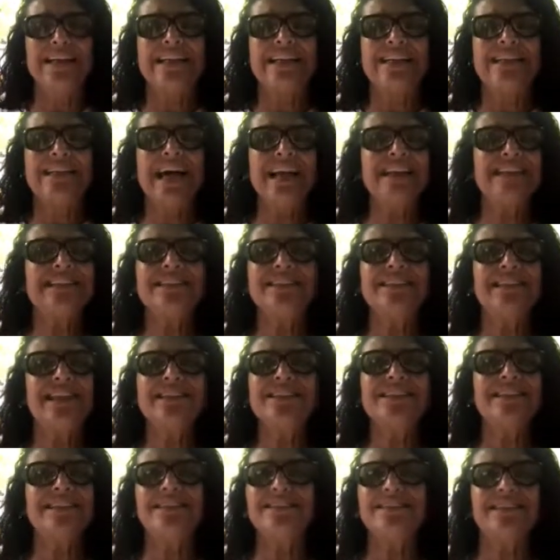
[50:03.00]
That's
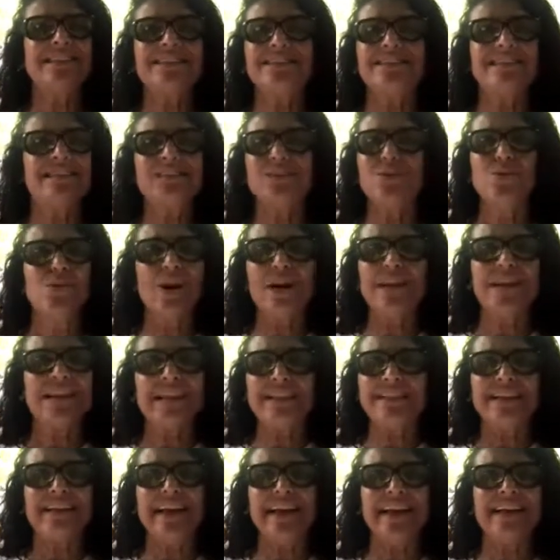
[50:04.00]
just
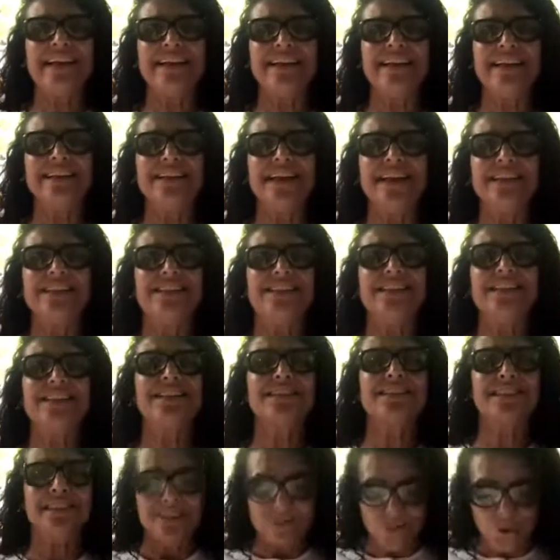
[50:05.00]
nothing. That's just
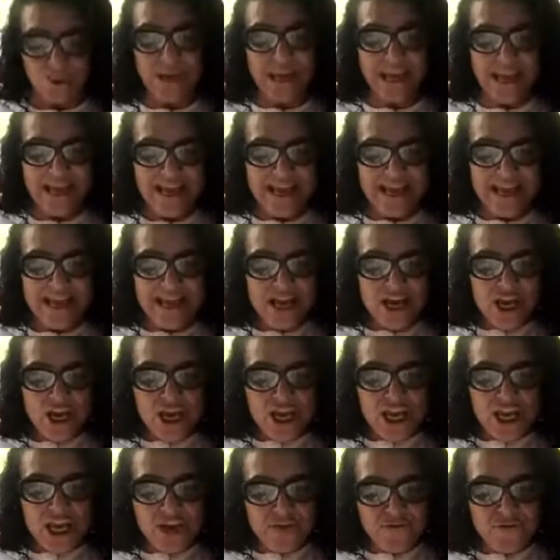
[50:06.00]
okay.
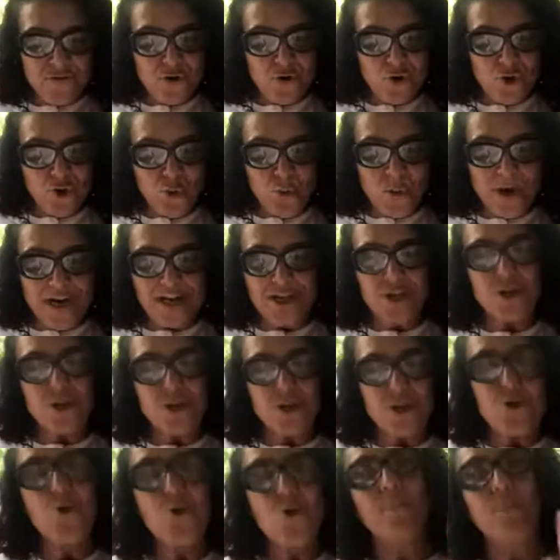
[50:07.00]
If you do it,
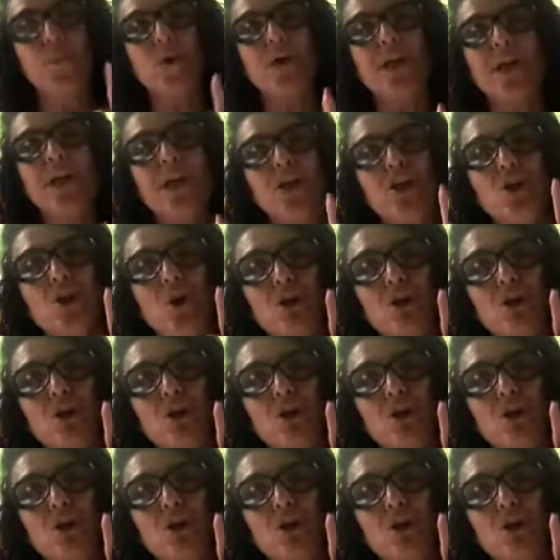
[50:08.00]
you are putting